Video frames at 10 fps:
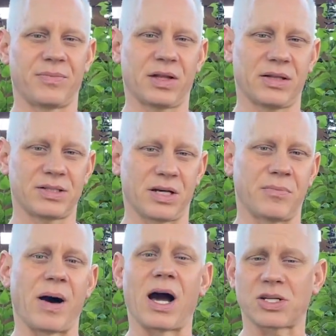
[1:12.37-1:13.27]
let's
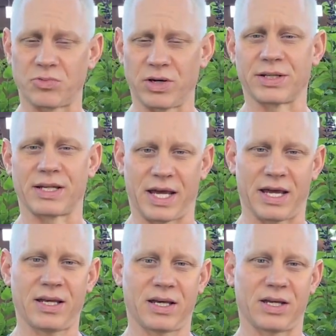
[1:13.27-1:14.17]
unbox one
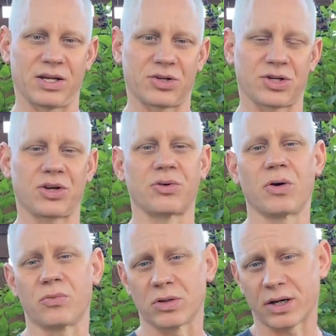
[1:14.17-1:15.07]
today, and I'll show you
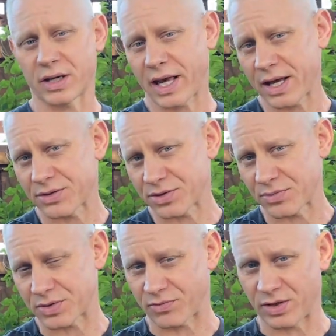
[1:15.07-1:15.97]
what we're looking at in
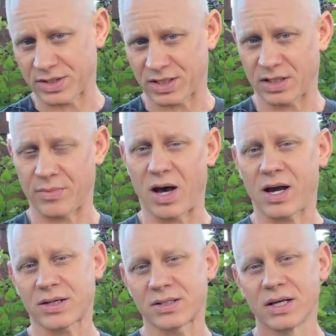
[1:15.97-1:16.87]
terms of what's in the
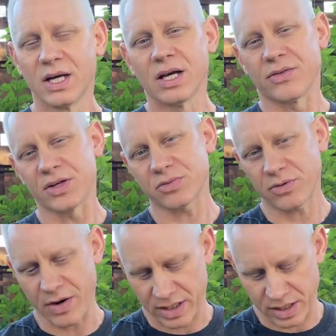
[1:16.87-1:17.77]
box. This one
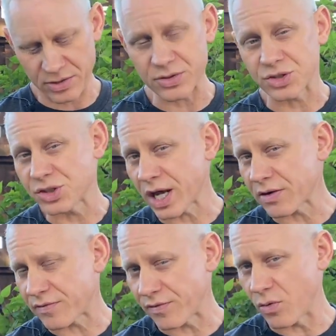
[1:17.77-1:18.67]
right here is
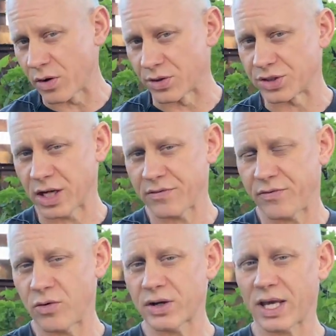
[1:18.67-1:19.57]
Gen 4. Gen
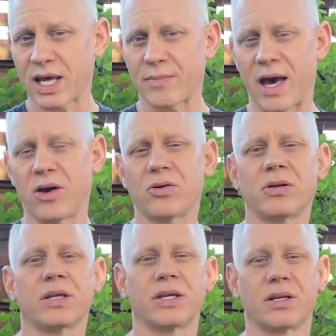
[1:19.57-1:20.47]
4 came out
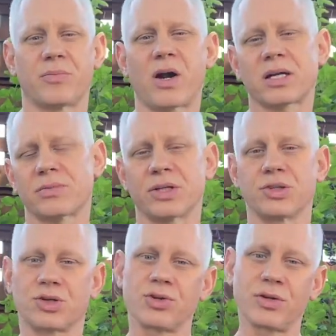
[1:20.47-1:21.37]
in approximately
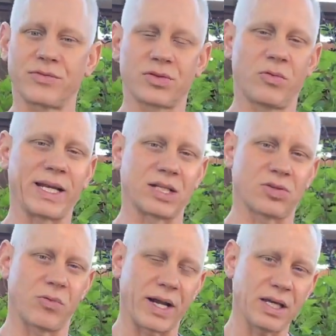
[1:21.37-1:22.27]
June of
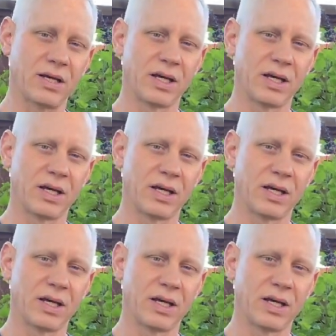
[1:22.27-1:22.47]
2020,